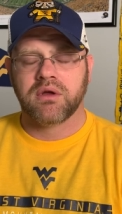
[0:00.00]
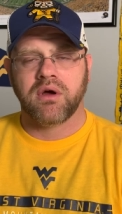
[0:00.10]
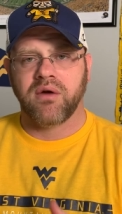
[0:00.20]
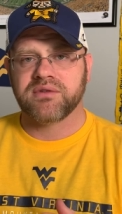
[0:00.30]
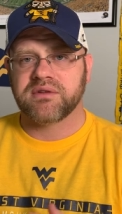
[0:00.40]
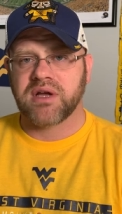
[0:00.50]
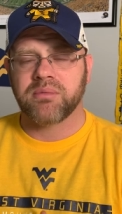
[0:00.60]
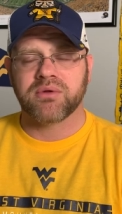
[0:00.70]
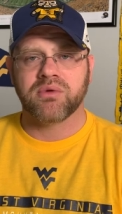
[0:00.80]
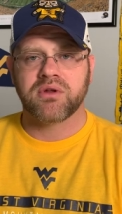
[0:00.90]
Obviously,
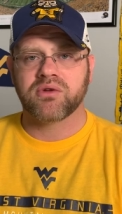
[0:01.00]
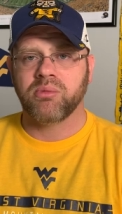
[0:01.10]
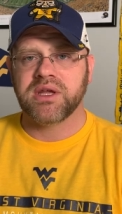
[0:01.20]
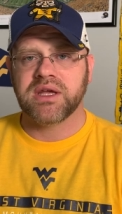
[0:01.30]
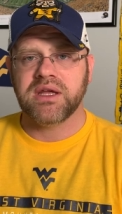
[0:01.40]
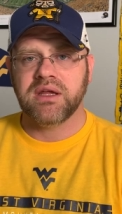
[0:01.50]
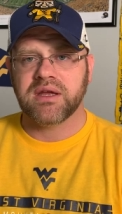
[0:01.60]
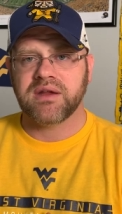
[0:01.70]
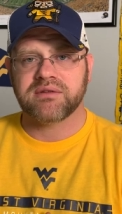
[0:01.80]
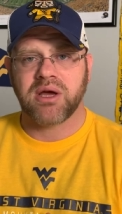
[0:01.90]
stopping the run is going to be key.
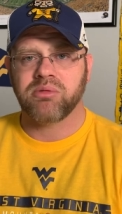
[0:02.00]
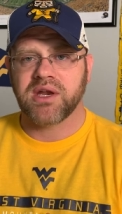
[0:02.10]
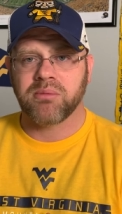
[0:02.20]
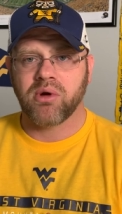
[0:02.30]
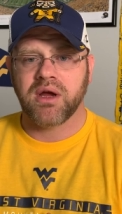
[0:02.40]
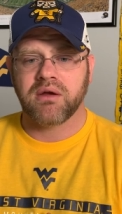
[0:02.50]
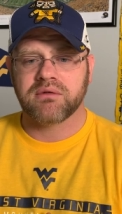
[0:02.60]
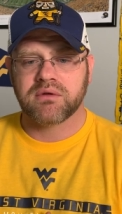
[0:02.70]
Can they stop Leddie Brown?